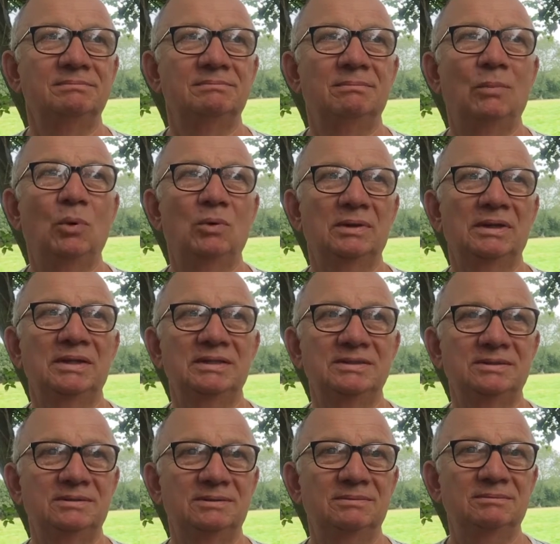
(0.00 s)
more
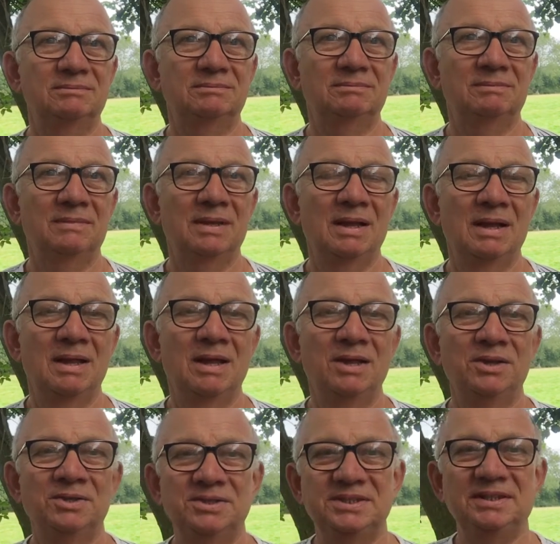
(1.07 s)
diesel.
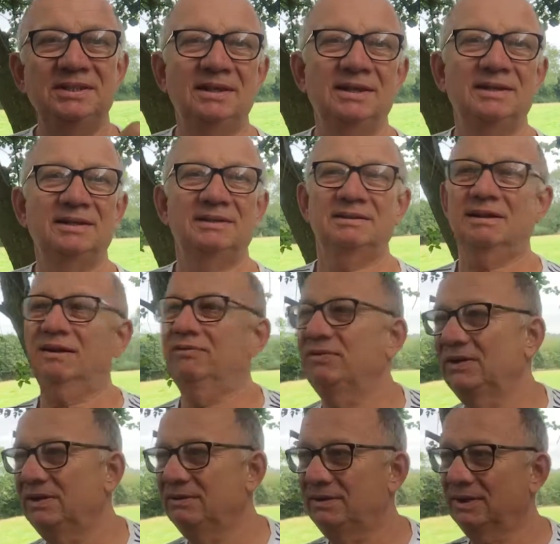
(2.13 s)
You're sitting in the
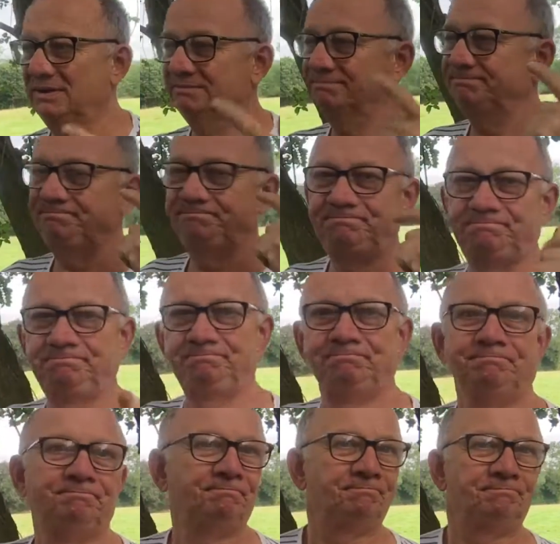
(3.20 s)
traffic, you're getting
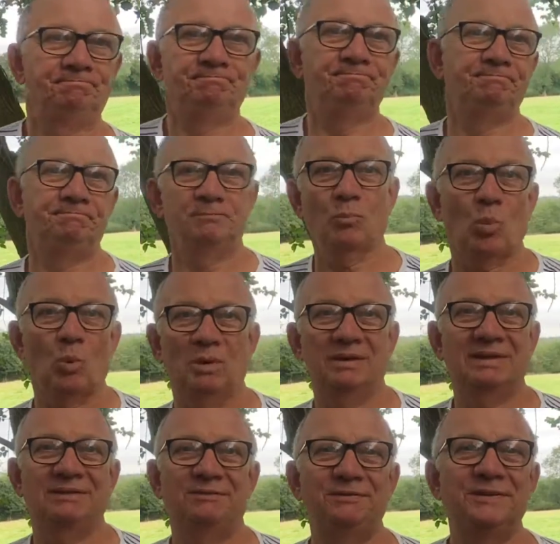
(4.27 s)

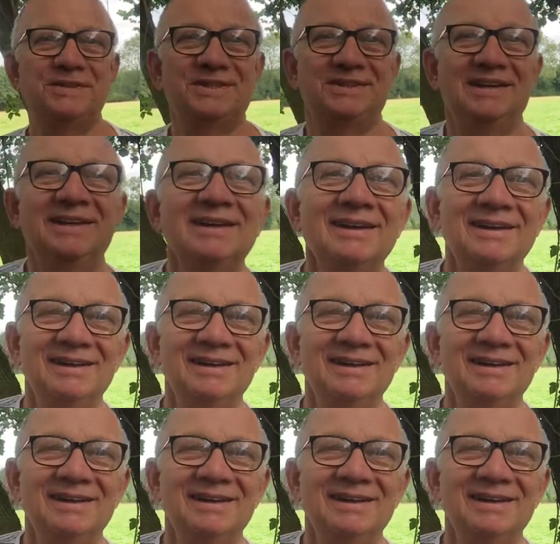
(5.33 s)
fidgety.